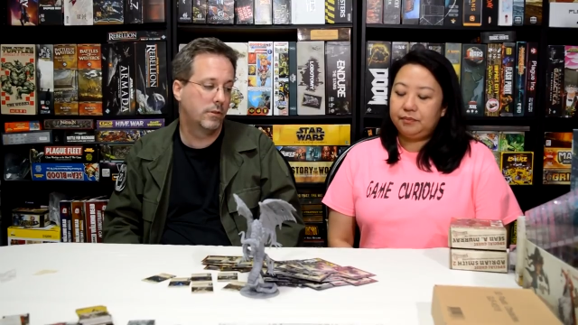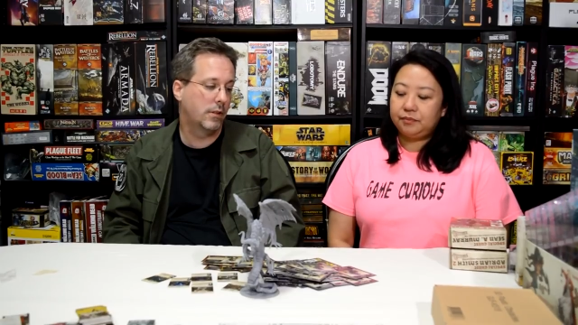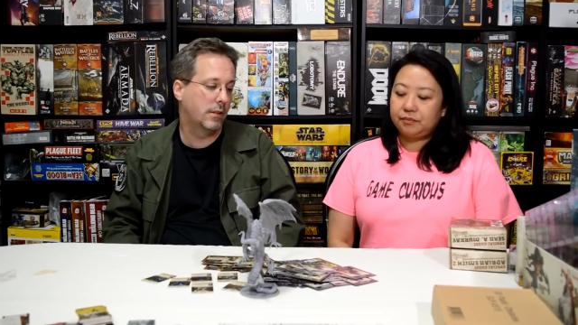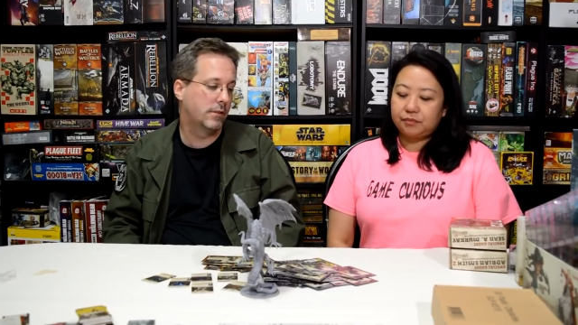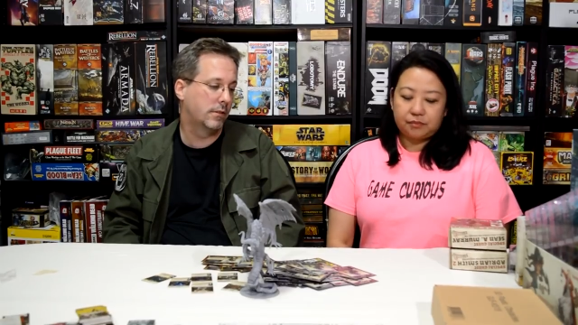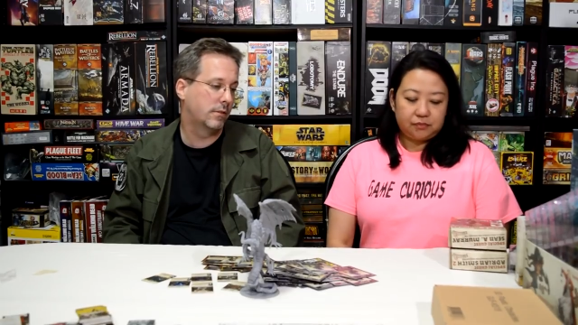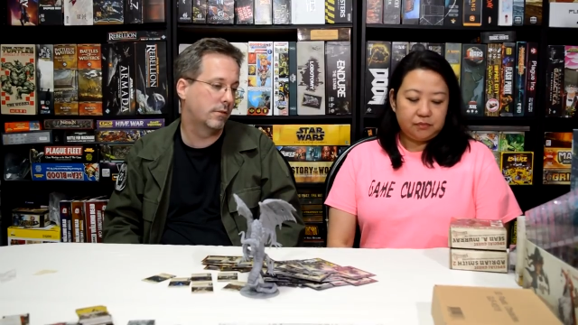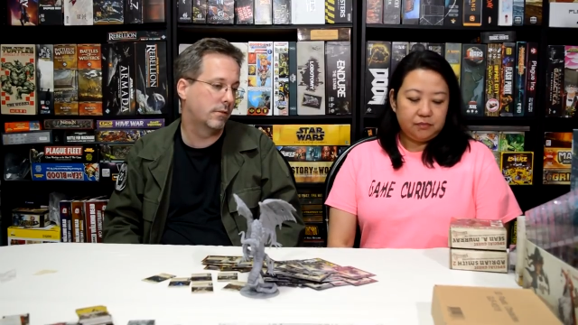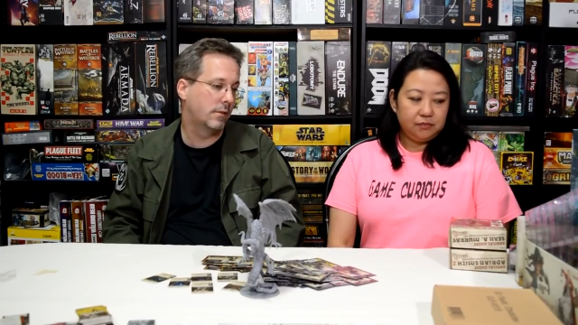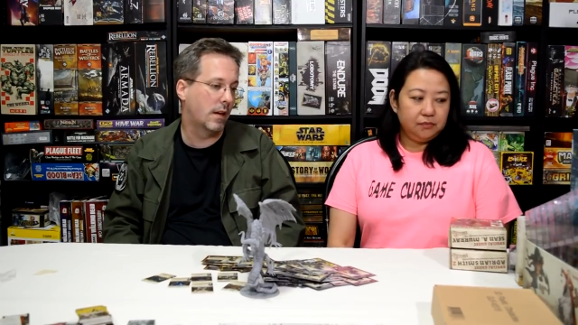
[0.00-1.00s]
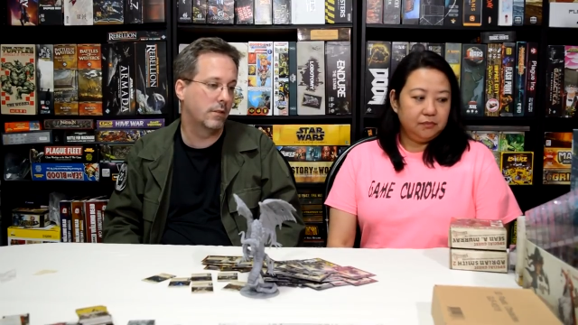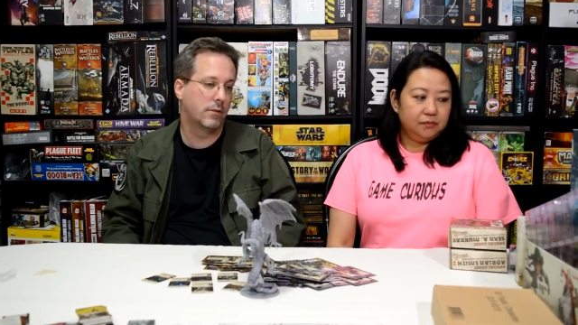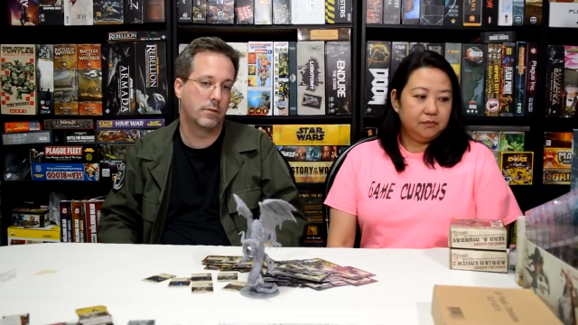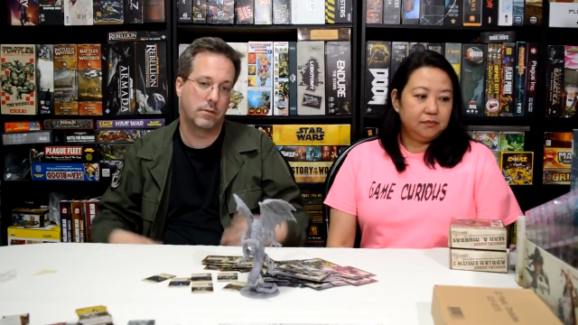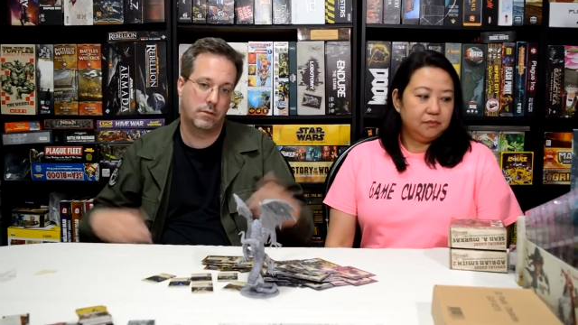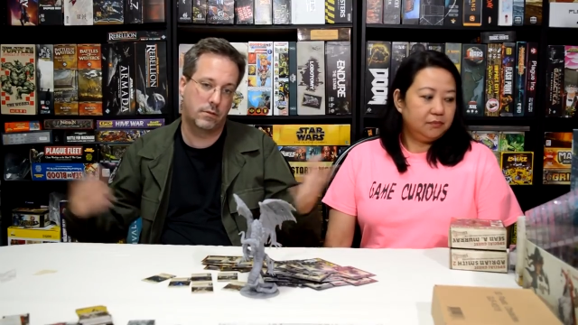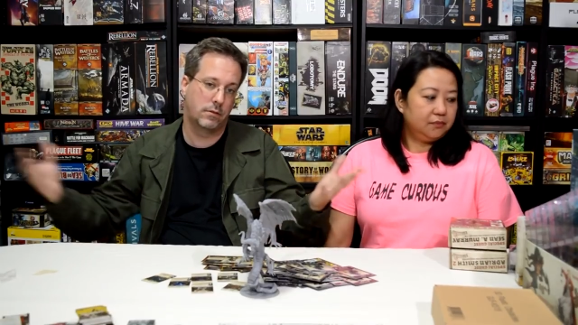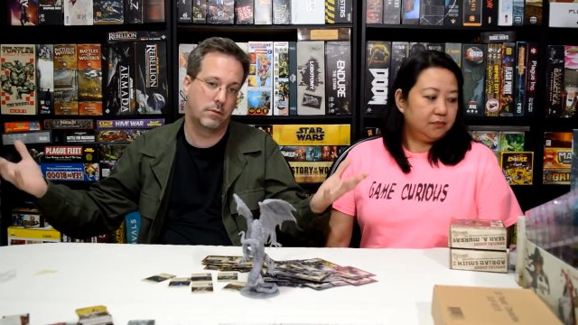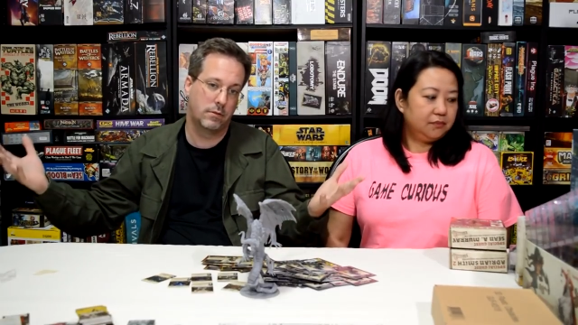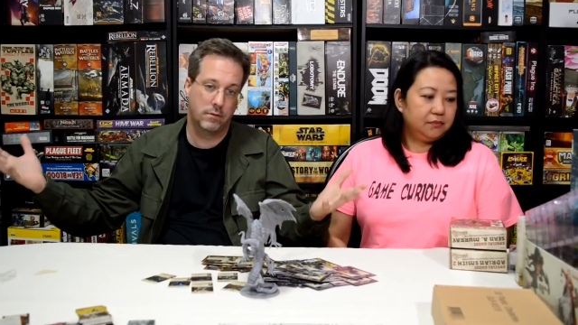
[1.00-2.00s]
Speaker 1: That's that's.
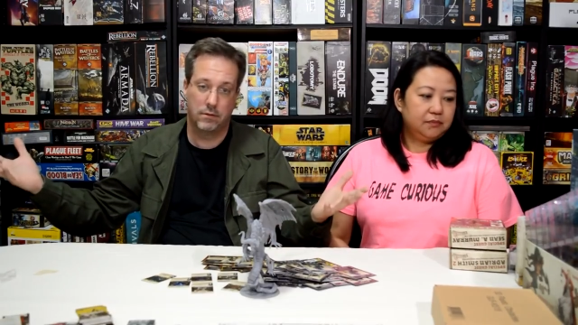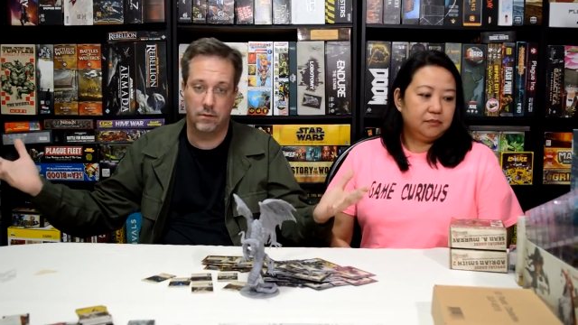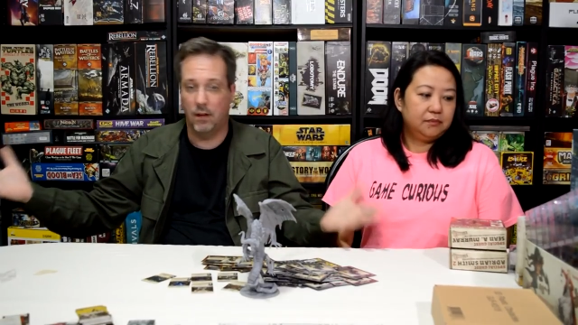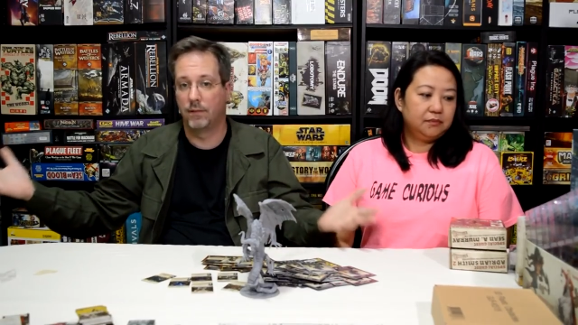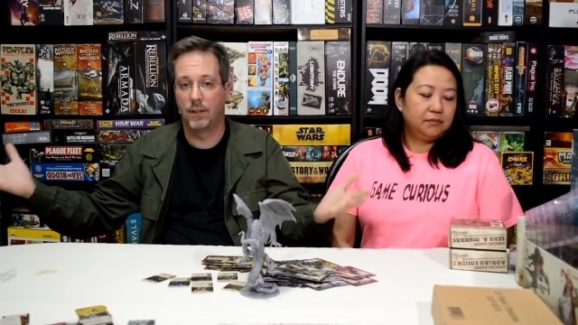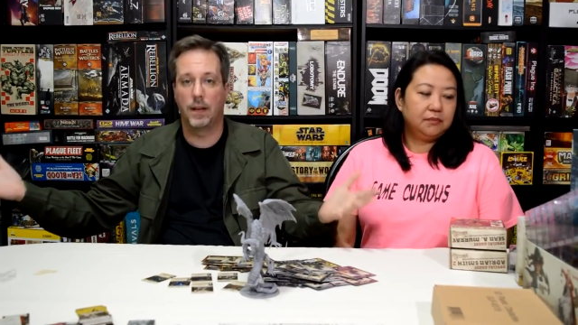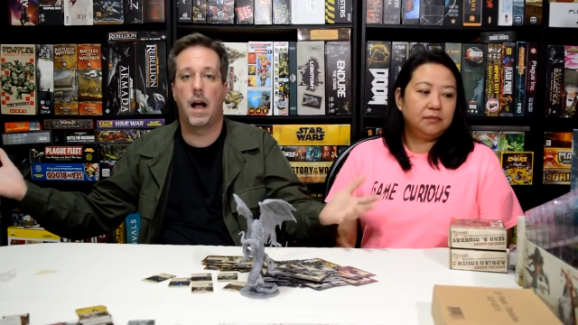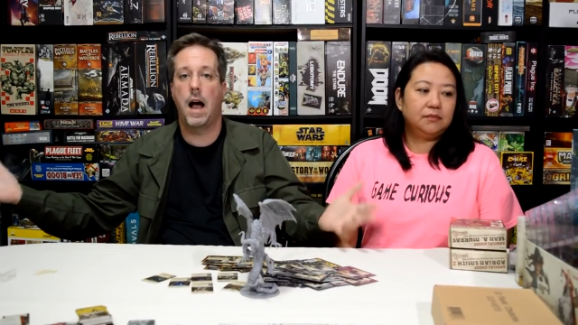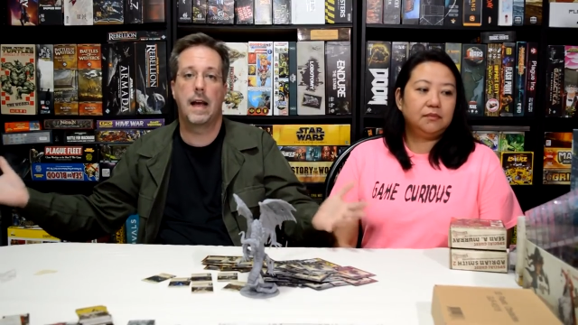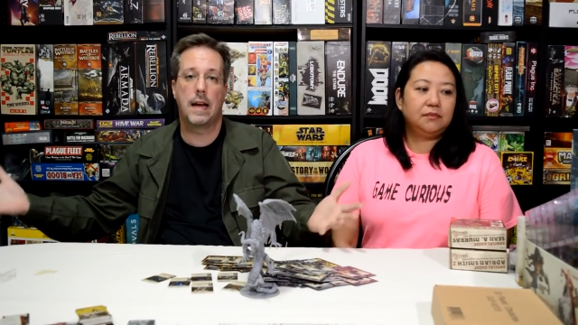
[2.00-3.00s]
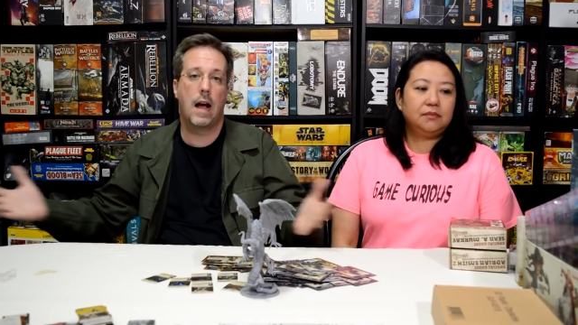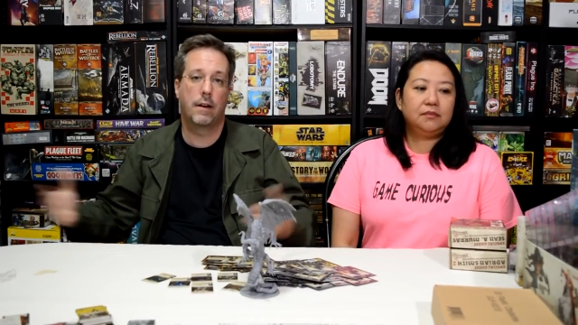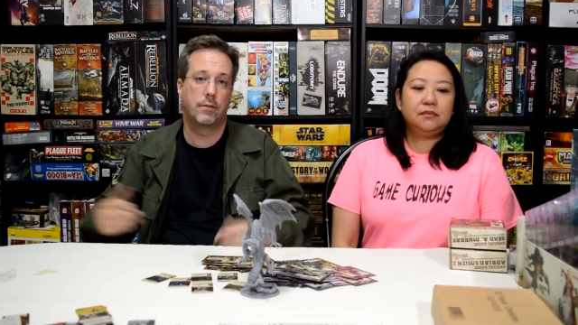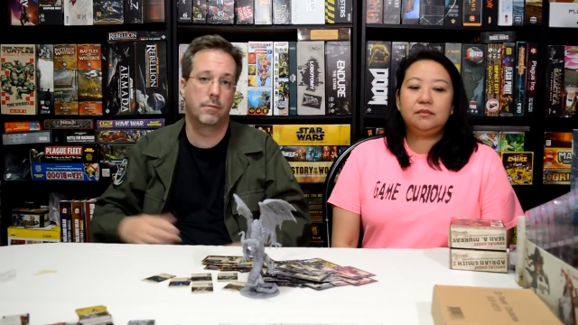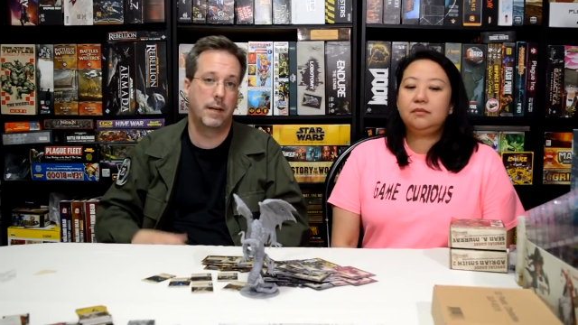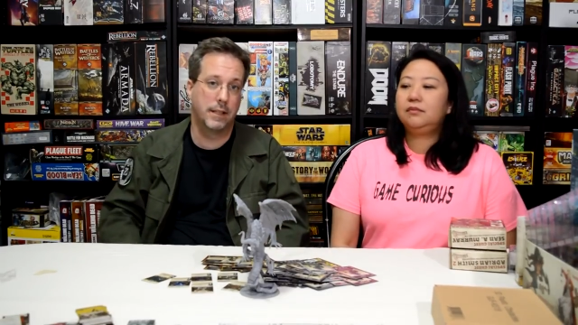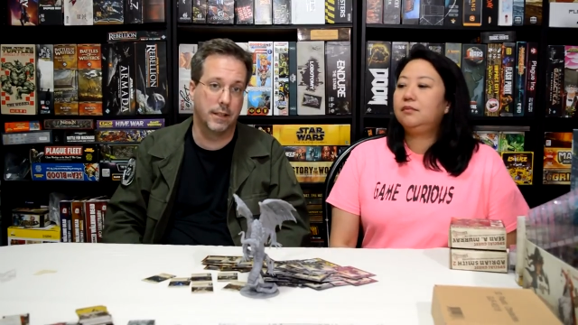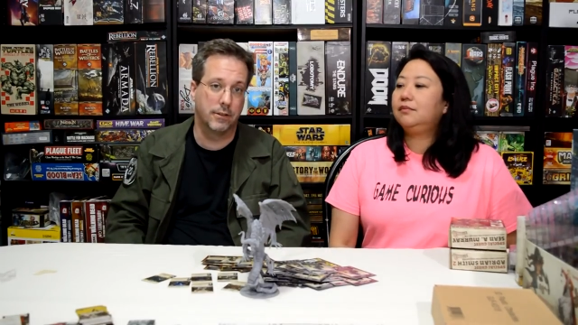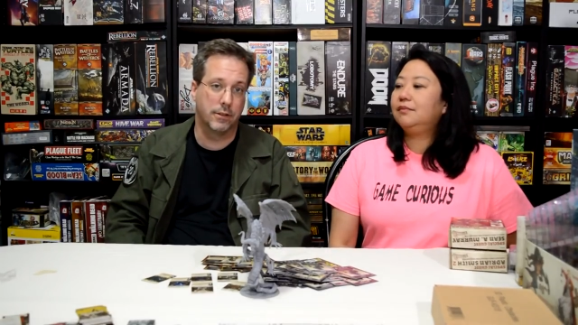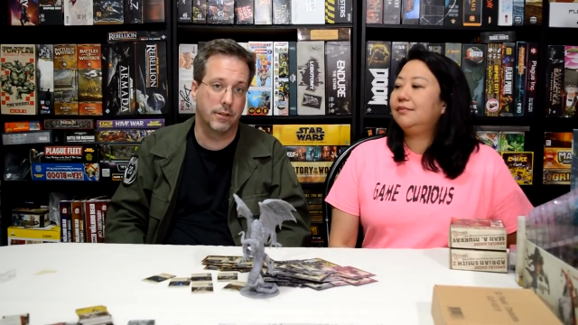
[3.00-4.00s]
Everything I got for my
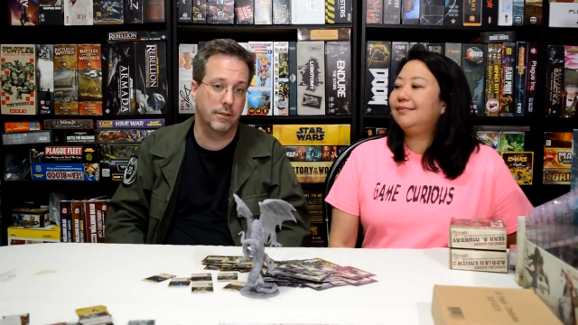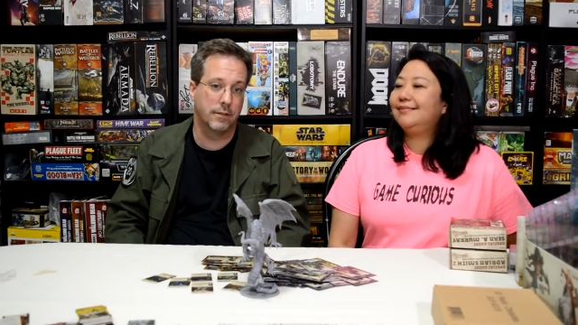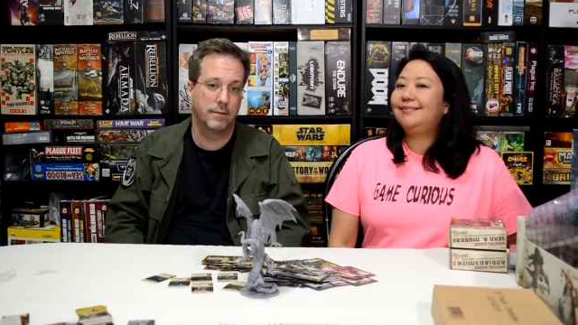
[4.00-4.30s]
Kickstarter.